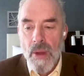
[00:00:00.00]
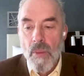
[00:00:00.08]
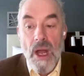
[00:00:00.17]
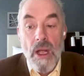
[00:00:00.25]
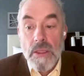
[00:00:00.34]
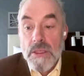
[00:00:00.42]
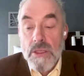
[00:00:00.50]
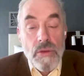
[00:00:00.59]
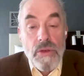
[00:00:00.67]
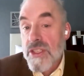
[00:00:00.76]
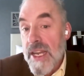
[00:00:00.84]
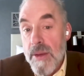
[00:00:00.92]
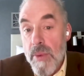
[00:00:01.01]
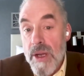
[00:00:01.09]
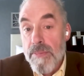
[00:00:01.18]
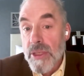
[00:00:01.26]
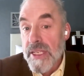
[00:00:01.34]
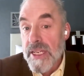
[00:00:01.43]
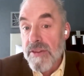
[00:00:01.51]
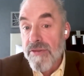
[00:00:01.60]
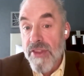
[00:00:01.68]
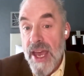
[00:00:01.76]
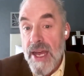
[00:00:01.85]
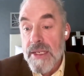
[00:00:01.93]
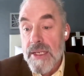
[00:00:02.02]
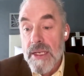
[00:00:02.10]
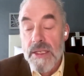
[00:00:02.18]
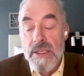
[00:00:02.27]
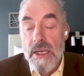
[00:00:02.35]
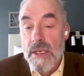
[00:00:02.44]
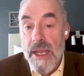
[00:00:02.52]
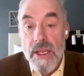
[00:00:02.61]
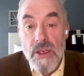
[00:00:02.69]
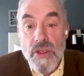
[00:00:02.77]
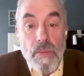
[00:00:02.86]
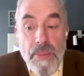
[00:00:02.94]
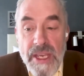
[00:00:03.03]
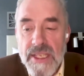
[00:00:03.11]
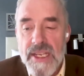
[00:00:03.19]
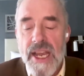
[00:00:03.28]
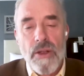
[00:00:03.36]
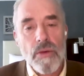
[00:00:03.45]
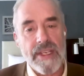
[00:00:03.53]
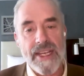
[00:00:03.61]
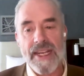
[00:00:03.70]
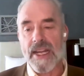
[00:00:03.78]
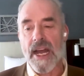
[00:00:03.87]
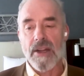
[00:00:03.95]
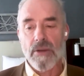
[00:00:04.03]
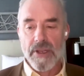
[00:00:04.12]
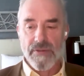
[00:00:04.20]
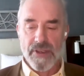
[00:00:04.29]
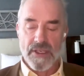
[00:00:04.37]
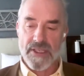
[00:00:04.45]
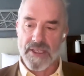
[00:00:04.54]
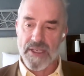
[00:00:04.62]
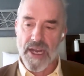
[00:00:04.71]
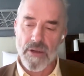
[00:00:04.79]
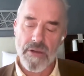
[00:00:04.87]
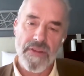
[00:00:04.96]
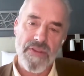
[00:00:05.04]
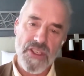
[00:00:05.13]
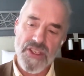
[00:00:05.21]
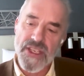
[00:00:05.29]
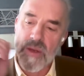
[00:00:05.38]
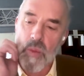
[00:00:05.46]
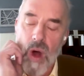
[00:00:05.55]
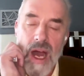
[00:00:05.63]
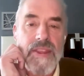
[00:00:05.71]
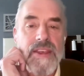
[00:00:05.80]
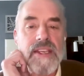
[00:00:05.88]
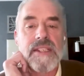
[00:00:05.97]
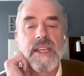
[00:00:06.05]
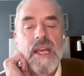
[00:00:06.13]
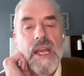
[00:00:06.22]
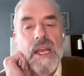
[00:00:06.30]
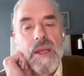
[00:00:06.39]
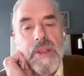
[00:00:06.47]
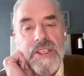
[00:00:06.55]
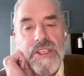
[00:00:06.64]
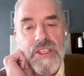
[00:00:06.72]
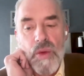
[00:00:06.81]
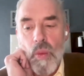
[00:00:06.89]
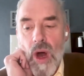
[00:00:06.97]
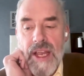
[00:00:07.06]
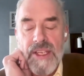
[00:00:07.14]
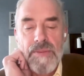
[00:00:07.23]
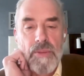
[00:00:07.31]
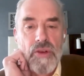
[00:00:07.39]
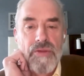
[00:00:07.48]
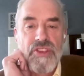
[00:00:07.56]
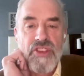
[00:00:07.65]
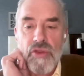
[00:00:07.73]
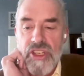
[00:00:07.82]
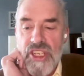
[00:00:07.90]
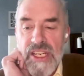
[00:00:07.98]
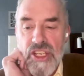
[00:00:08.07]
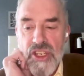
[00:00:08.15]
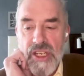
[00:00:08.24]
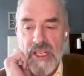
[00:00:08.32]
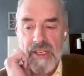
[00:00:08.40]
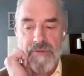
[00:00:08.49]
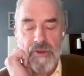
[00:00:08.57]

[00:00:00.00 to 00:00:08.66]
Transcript: Well, so does anyone believe that? It's like, so, because I don't get it. I don't even see why this is a wise move strategically